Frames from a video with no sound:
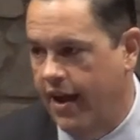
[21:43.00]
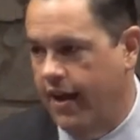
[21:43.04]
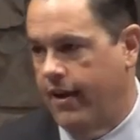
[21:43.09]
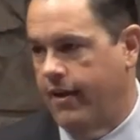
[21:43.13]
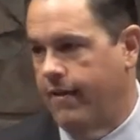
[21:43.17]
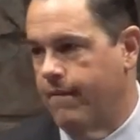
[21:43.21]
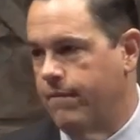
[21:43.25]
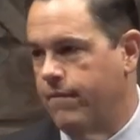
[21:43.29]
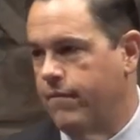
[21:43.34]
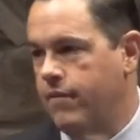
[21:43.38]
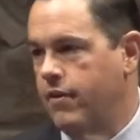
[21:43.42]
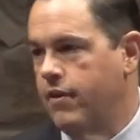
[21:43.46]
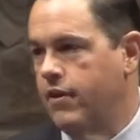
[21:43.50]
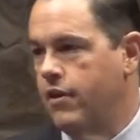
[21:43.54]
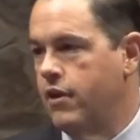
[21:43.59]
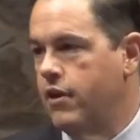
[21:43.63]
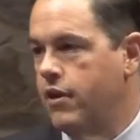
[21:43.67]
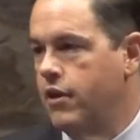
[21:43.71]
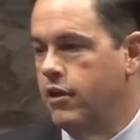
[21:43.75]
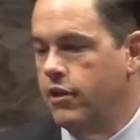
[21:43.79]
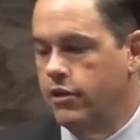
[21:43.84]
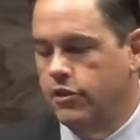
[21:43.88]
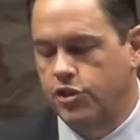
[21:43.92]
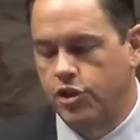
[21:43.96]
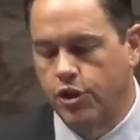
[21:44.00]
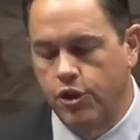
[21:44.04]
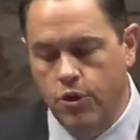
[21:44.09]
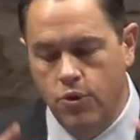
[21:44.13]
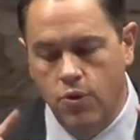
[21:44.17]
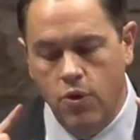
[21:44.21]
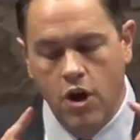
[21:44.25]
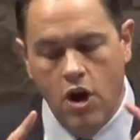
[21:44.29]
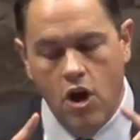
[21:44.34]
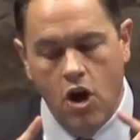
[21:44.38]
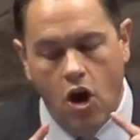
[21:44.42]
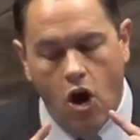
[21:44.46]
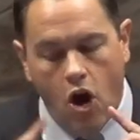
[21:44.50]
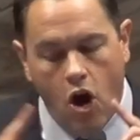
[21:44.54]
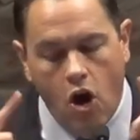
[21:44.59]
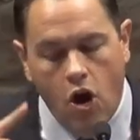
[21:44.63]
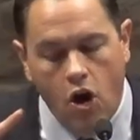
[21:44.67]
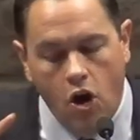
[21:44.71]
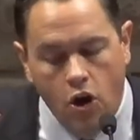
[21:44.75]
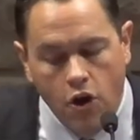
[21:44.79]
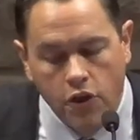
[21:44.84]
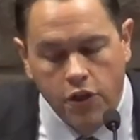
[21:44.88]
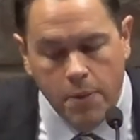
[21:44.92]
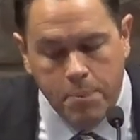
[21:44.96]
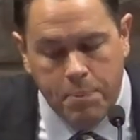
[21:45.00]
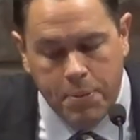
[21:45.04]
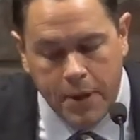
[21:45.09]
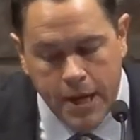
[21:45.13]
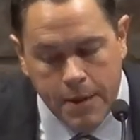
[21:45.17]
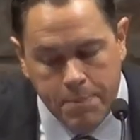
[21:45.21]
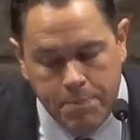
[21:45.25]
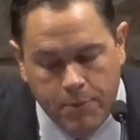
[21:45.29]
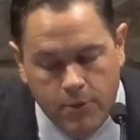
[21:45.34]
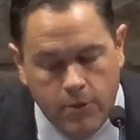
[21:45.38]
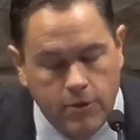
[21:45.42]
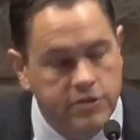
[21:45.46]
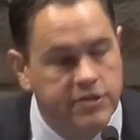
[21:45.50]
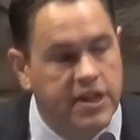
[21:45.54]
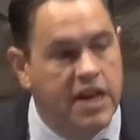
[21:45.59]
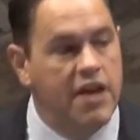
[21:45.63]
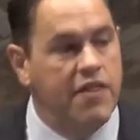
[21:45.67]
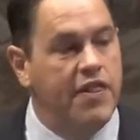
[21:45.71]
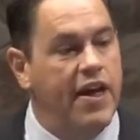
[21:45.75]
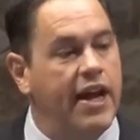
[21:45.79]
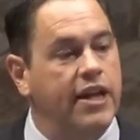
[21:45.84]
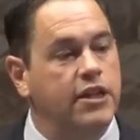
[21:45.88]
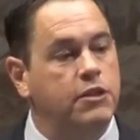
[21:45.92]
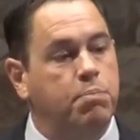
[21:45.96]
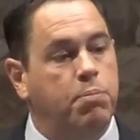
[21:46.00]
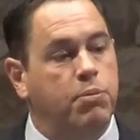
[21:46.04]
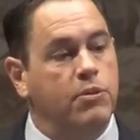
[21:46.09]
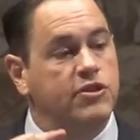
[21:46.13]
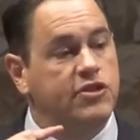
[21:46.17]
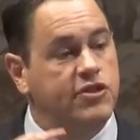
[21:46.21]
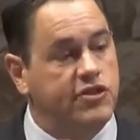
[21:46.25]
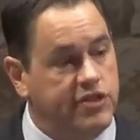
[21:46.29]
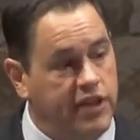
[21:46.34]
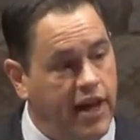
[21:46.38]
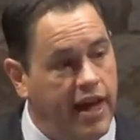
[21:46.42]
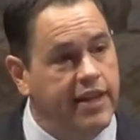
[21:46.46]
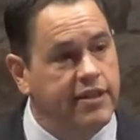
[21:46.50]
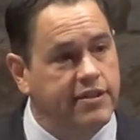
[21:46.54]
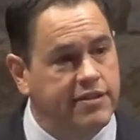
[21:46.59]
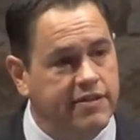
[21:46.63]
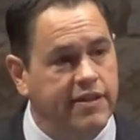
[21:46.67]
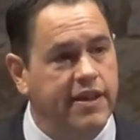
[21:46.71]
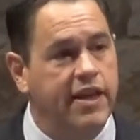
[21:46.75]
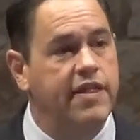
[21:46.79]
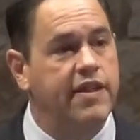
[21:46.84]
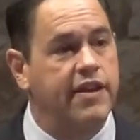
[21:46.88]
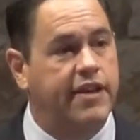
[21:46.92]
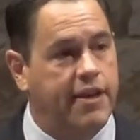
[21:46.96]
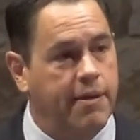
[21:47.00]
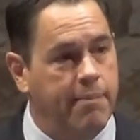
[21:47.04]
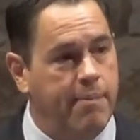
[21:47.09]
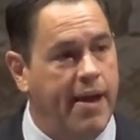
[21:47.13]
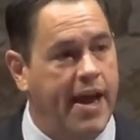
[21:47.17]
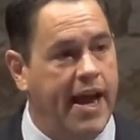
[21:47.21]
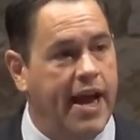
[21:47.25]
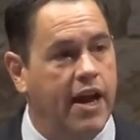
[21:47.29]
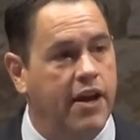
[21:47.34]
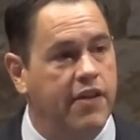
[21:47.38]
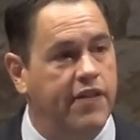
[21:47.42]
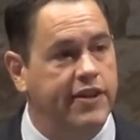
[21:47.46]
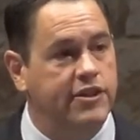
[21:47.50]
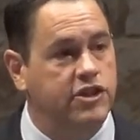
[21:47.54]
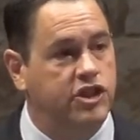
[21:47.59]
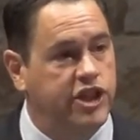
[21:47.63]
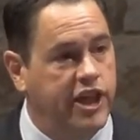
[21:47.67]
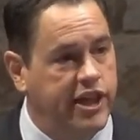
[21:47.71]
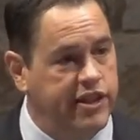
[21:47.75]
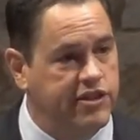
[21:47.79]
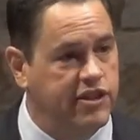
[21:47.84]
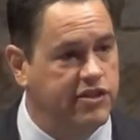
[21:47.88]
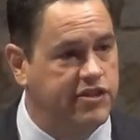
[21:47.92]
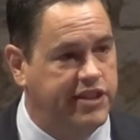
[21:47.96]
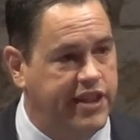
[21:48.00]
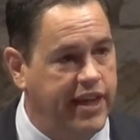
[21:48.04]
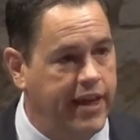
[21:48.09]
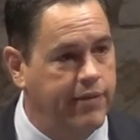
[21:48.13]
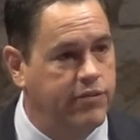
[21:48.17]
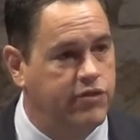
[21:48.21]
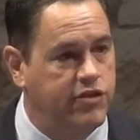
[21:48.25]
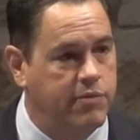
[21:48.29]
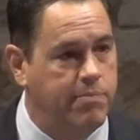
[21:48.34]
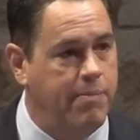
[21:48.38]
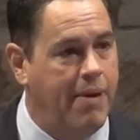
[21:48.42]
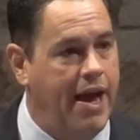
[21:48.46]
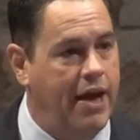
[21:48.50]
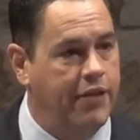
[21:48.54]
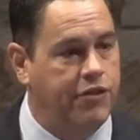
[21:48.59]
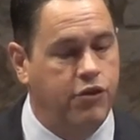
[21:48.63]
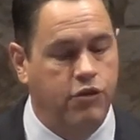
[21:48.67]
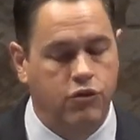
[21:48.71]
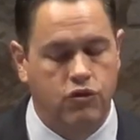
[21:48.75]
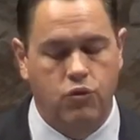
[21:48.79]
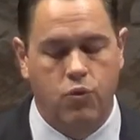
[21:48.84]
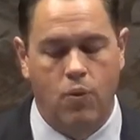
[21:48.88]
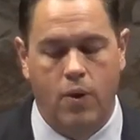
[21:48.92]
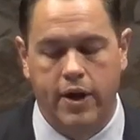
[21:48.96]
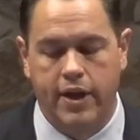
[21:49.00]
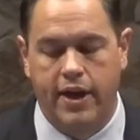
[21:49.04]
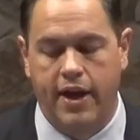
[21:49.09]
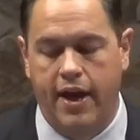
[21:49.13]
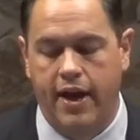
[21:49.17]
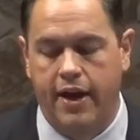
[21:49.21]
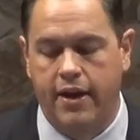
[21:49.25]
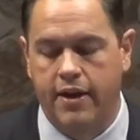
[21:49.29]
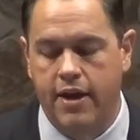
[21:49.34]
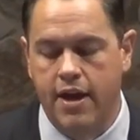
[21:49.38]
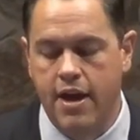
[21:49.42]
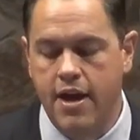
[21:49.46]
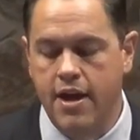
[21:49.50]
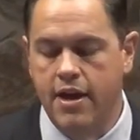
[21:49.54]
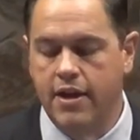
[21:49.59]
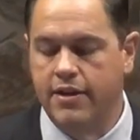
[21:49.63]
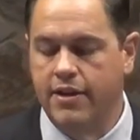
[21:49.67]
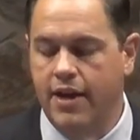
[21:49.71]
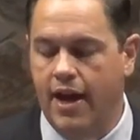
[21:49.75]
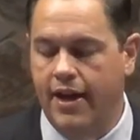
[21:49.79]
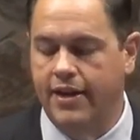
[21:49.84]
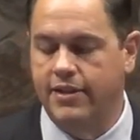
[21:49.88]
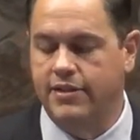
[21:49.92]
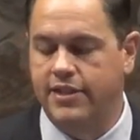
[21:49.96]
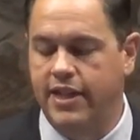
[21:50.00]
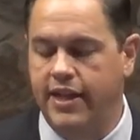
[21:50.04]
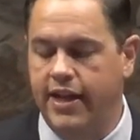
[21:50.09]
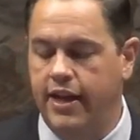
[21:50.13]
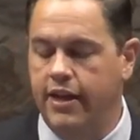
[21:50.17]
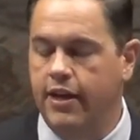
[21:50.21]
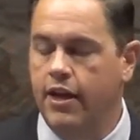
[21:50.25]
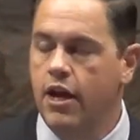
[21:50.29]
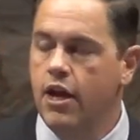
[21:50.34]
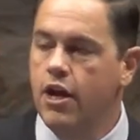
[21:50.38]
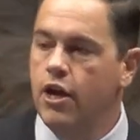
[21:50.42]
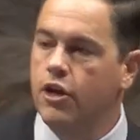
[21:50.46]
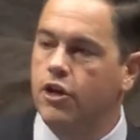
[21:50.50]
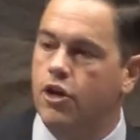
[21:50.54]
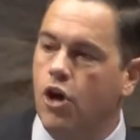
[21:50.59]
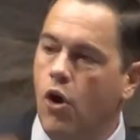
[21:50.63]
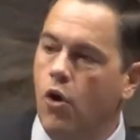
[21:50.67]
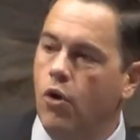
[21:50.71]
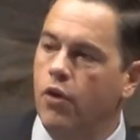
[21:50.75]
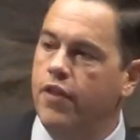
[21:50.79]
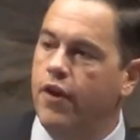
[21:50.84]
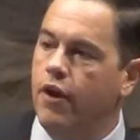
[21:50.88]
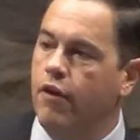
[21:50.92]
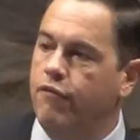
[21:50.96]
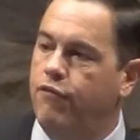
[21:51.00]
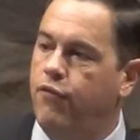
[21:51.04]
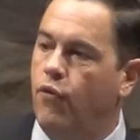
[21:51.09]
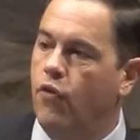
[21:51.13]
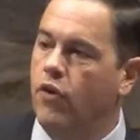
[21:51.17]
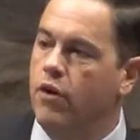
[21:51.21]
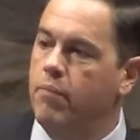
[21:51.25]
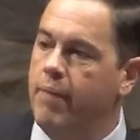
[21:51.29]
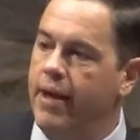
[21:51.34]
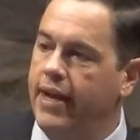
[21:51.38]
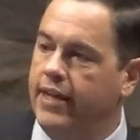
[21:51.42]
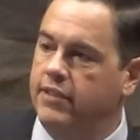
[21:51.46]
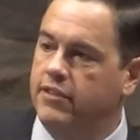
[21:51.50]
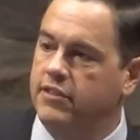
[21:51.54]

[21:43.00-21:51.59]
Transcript: to all the peoples. That is precisely the command that Jesus gives in Matthew 28 19. Go therefore and make disciples